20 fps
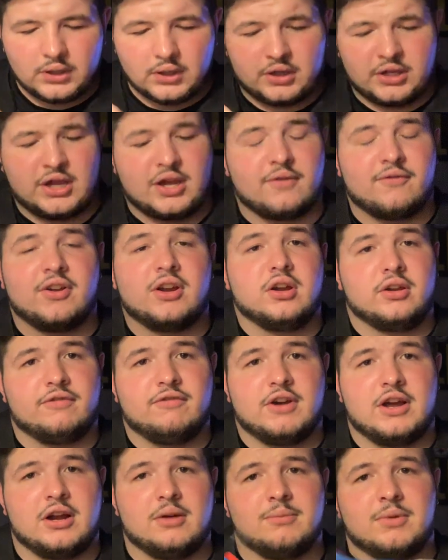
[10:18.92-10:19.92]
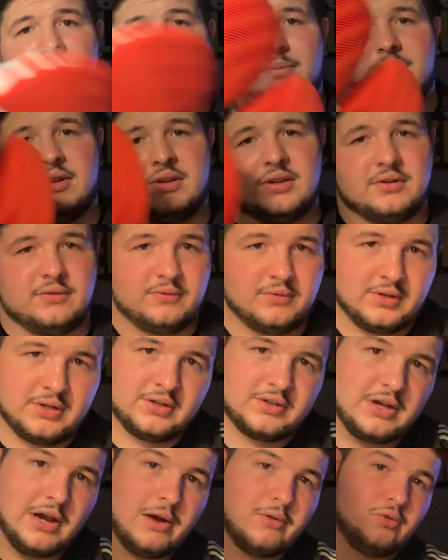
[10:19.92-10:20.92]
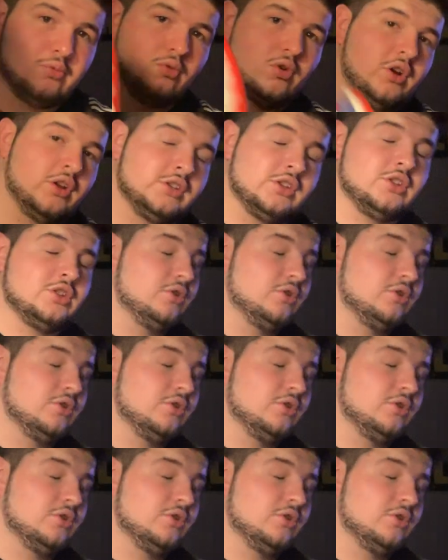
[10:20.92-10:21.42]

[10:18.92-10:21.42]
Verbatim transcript: yeah, very fire in my opinion. Kyrie 1